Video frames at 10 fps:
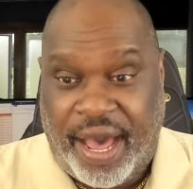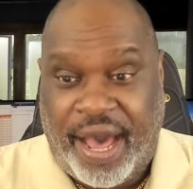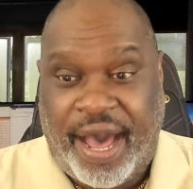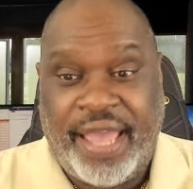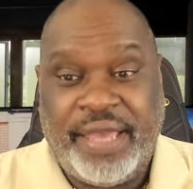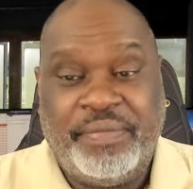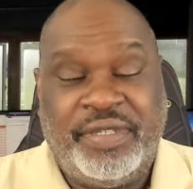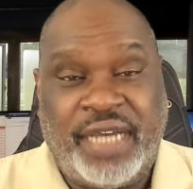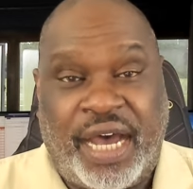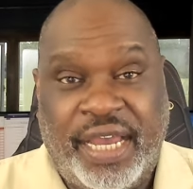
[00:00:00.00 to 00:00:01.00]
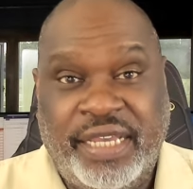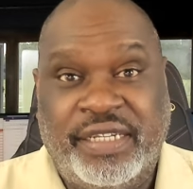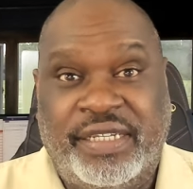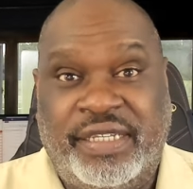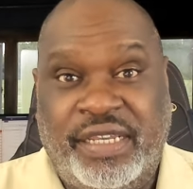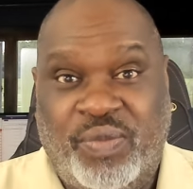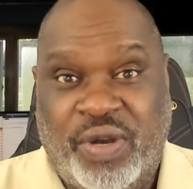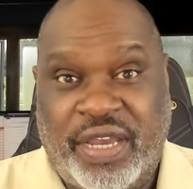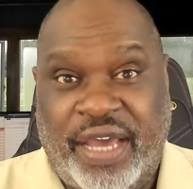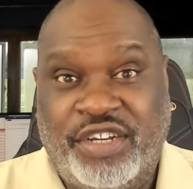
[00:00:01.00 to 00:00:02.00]
I am dying to see
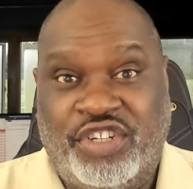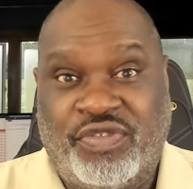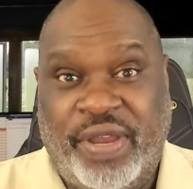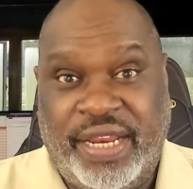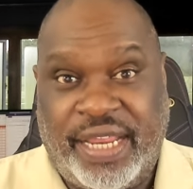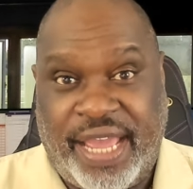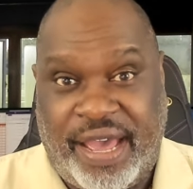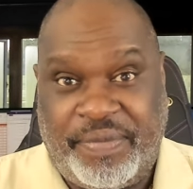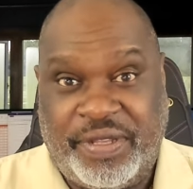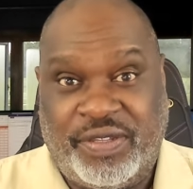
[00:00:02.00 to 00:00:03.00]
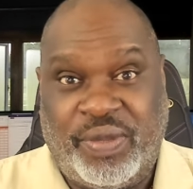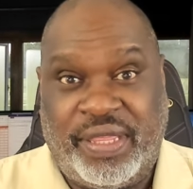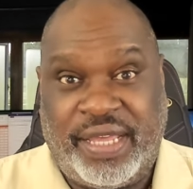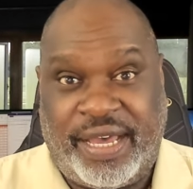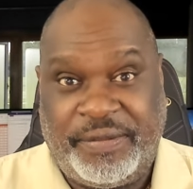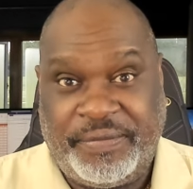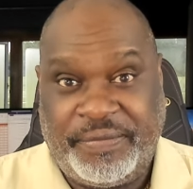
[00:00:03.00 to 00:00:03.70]
what kind of trading happens with that.